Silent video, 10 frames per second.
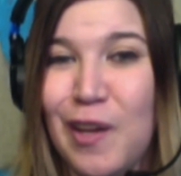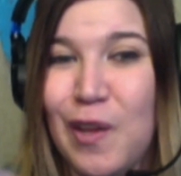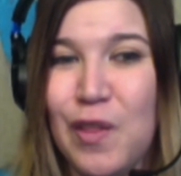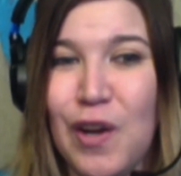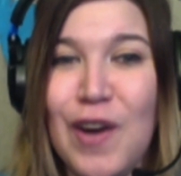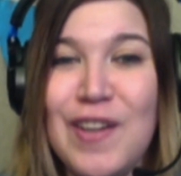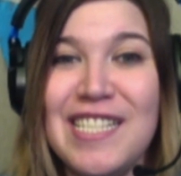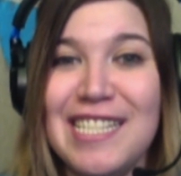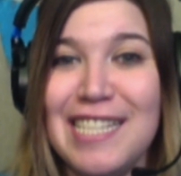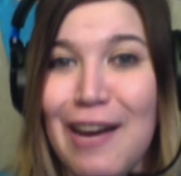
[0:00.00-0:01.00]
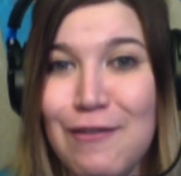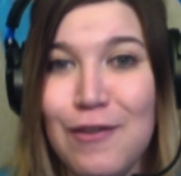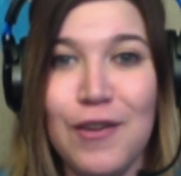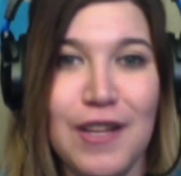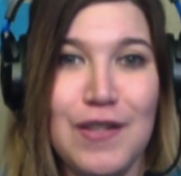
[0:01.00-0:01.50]
There are
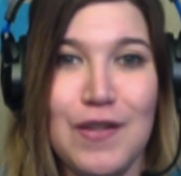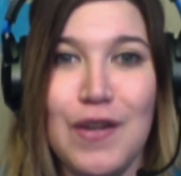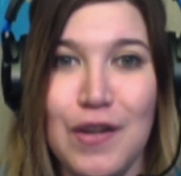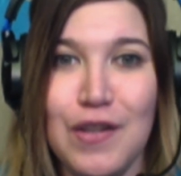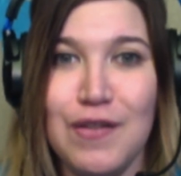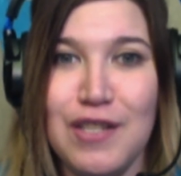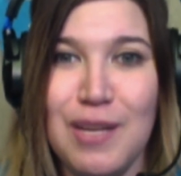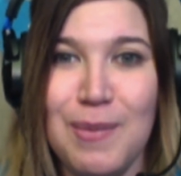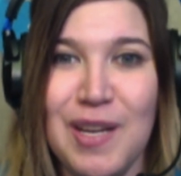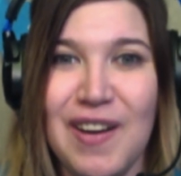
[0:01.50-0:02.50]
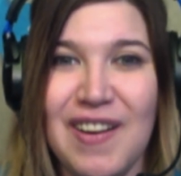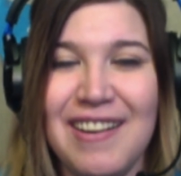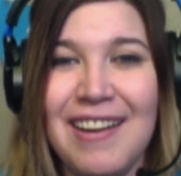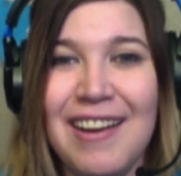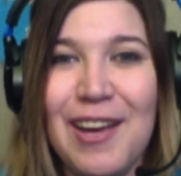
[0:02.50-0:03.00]
several things you can use for T P R.
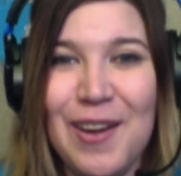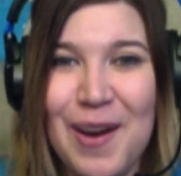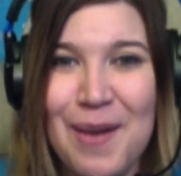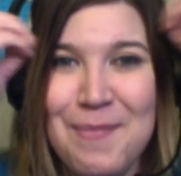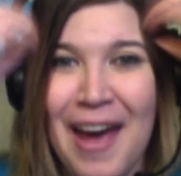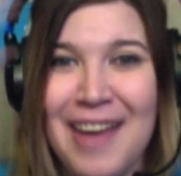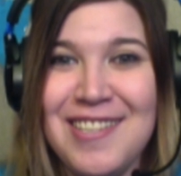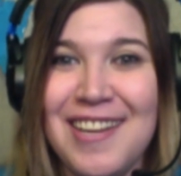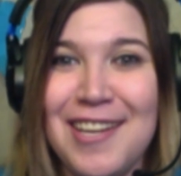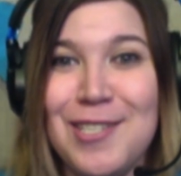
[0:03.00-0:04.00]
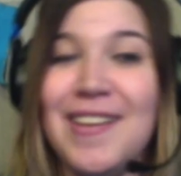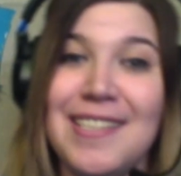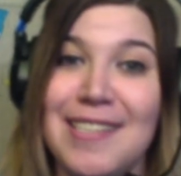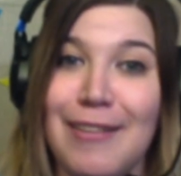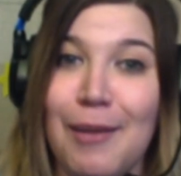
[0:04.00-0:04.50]
Your imagination
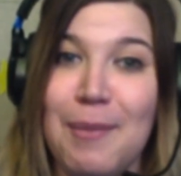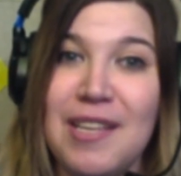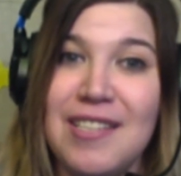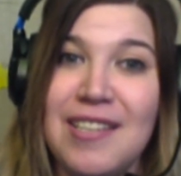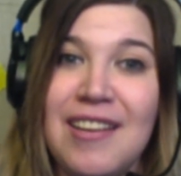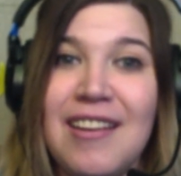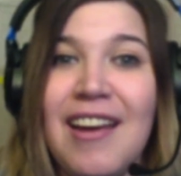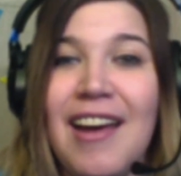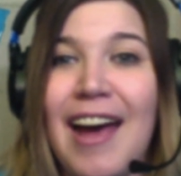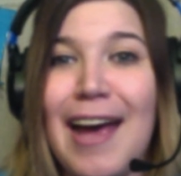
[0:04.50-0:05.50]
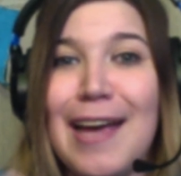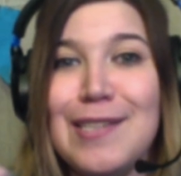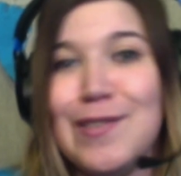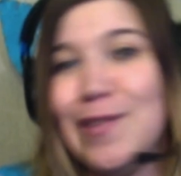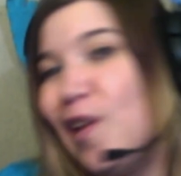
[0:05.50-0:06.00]
is the limit,
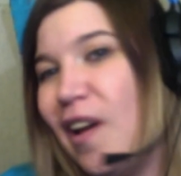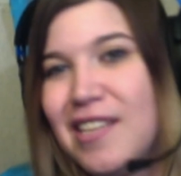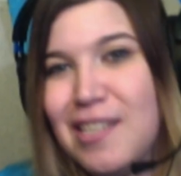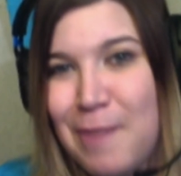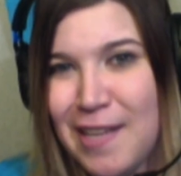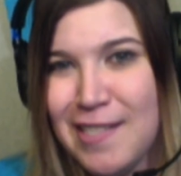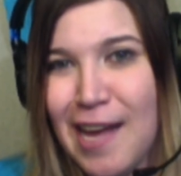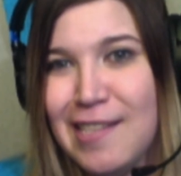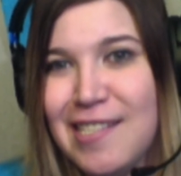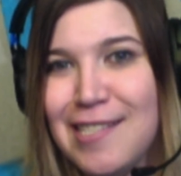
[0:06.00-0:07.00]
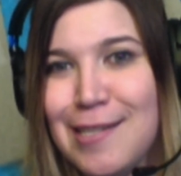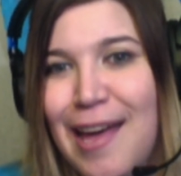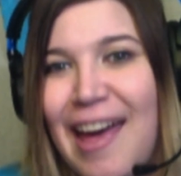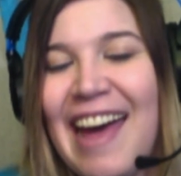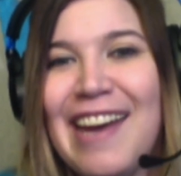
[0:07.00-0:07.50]
as long as it makes sense
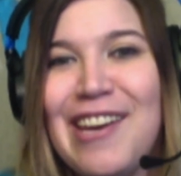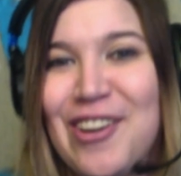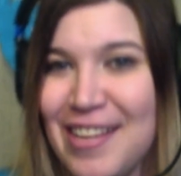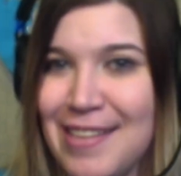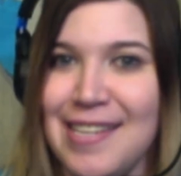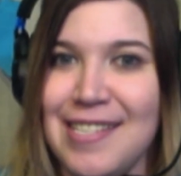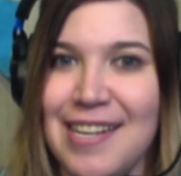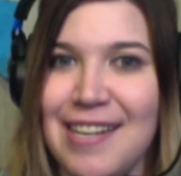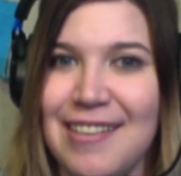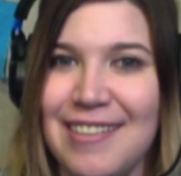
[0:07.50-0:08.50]
and you're consistent.